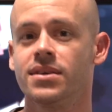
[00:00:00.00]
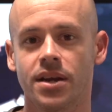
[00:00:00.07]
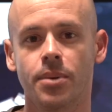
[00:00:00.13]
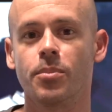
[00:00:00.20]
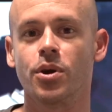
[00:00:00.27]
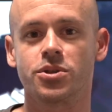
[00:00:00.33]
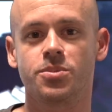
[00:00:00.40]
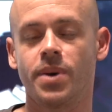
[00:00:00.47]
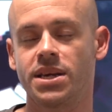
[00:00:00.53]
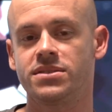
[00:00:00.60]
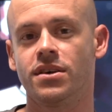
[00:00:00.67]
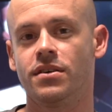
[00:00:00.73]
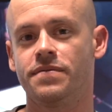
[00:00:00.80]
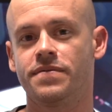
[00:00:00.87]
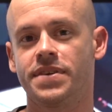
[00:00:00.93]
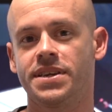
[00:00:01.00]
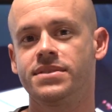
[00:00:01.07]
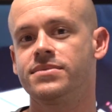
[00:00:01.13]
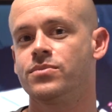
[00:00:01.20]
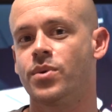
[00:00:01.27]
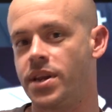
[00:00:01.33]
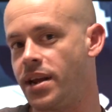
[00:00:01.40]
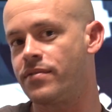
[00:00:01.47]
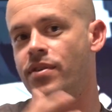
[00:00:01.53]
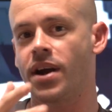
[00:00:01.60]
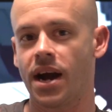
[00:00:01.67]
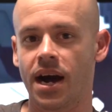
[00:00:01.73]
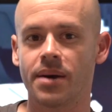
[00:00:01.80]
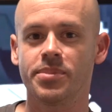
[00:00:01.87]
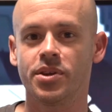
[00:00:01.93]
immersed myself in whatever
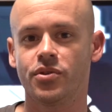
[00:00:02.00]
hobby